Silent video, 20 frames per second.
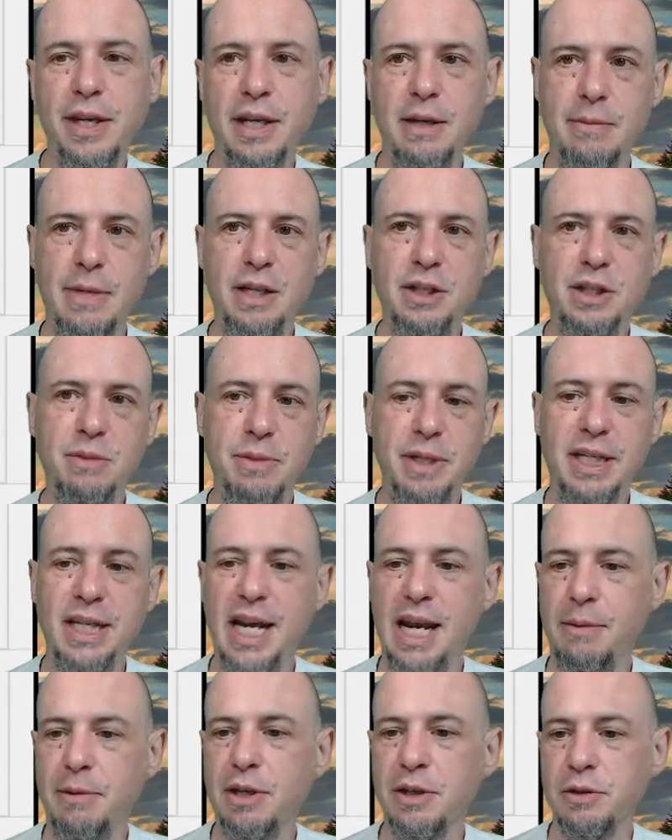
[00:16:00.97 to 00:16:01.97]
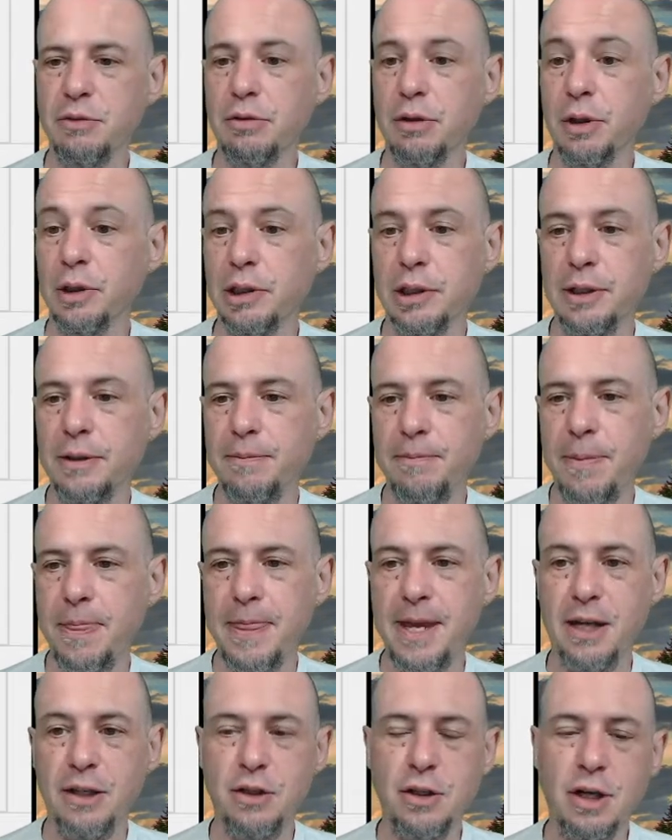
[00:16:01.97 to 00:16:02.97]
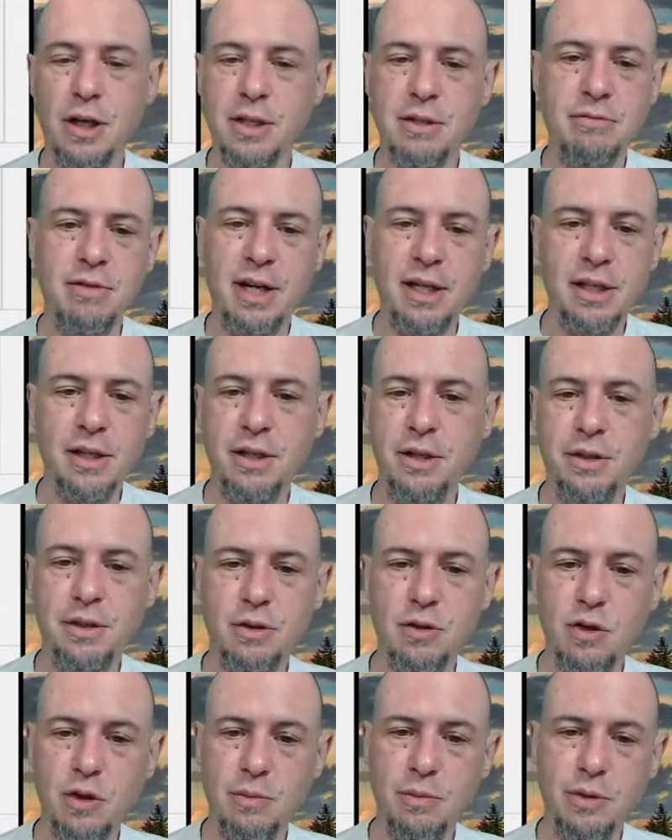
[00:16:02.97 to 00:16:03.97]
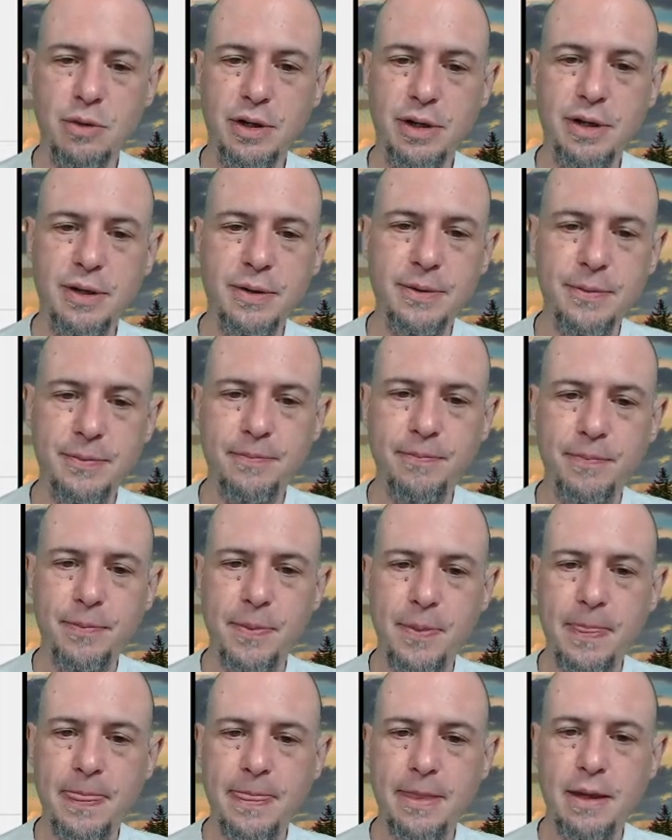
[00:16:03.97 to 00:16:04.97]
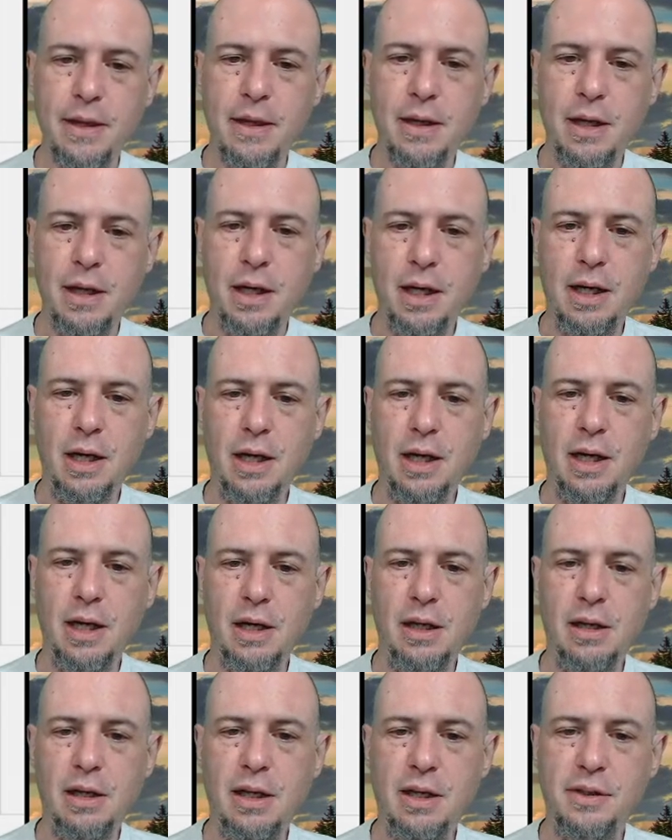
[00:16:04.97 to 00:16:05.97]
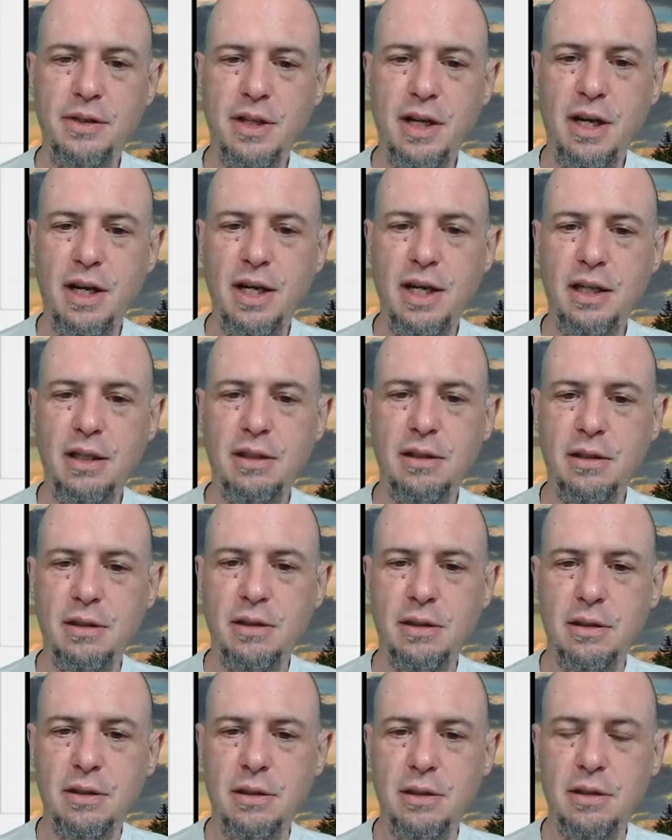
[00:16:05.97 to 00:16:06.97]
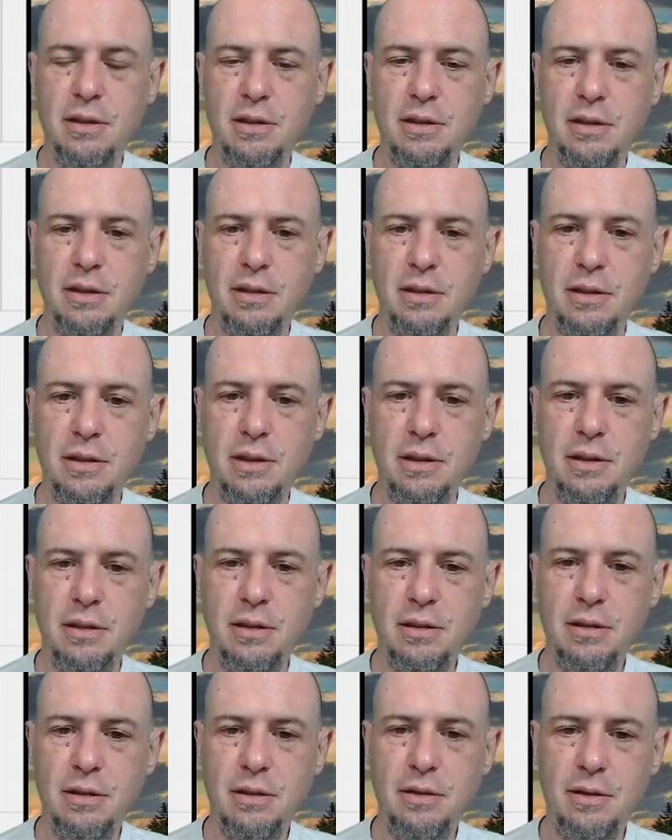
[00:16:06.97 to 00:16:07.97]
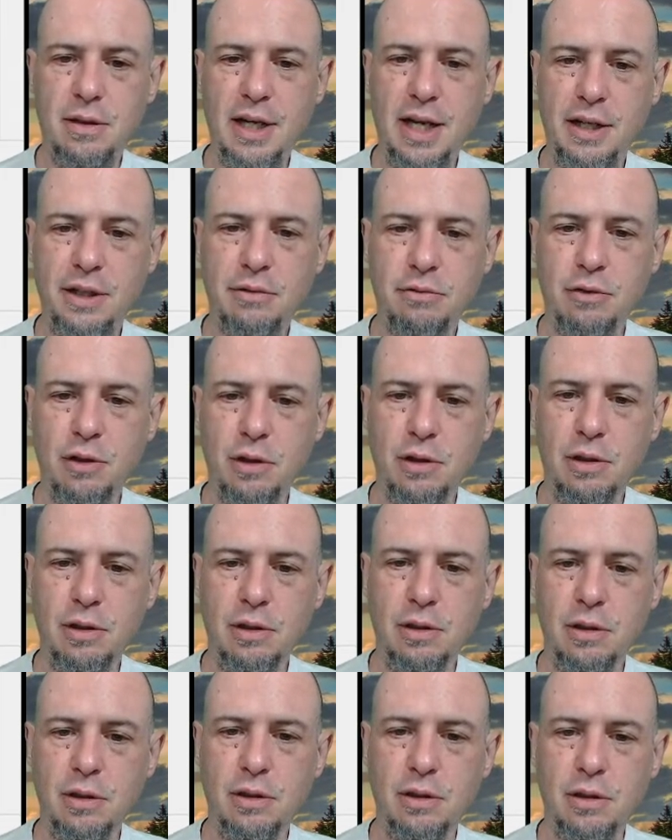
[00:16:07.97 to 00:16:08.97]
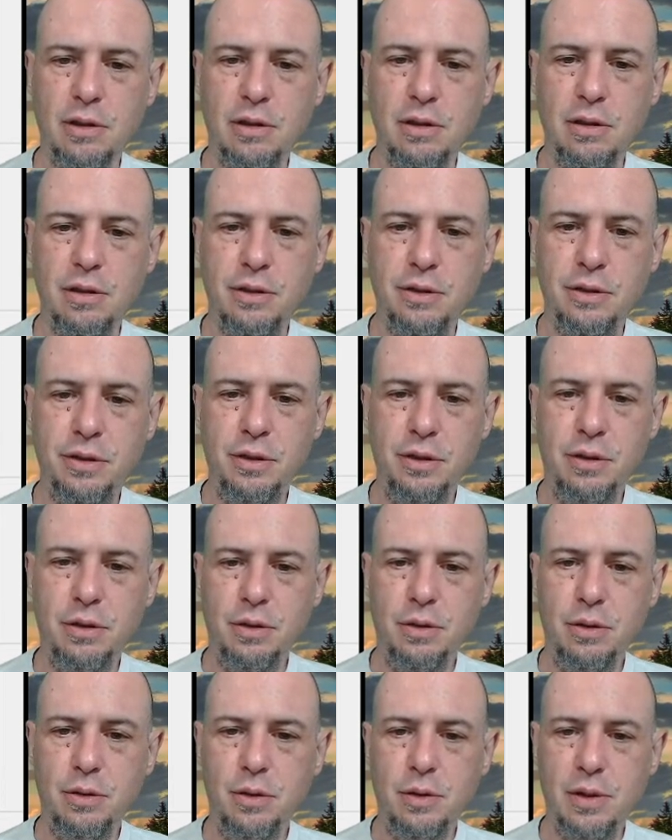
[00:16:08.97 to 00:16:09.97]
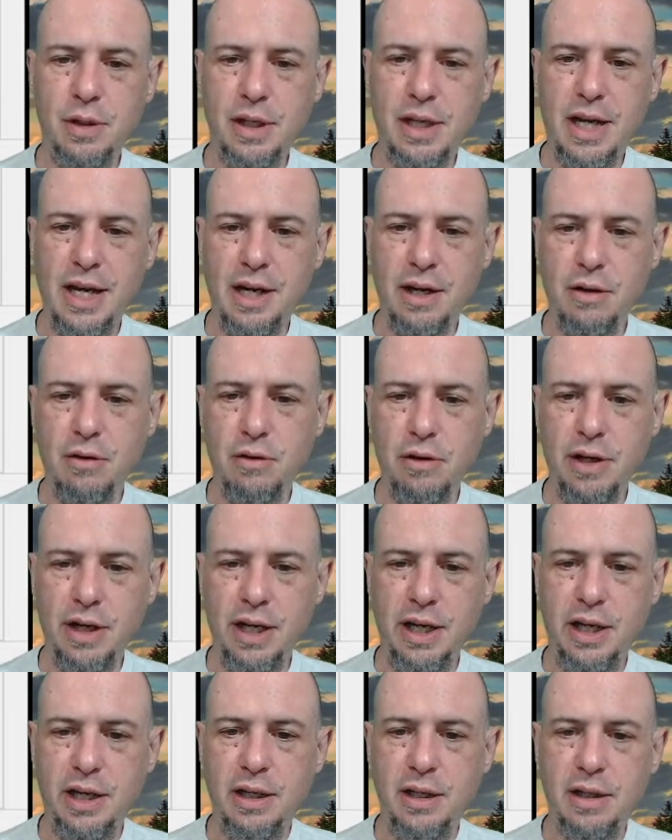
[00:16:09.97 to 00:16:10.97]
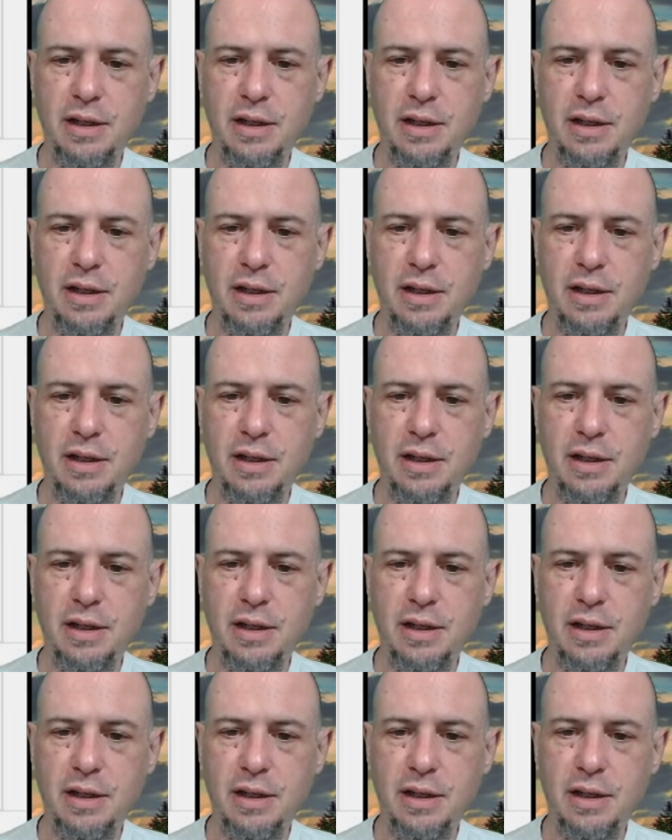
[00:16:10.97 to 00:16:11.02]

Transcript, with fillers: It might just be game controller, and talks directly to the scoreboard. Uh, assign dice roll to category.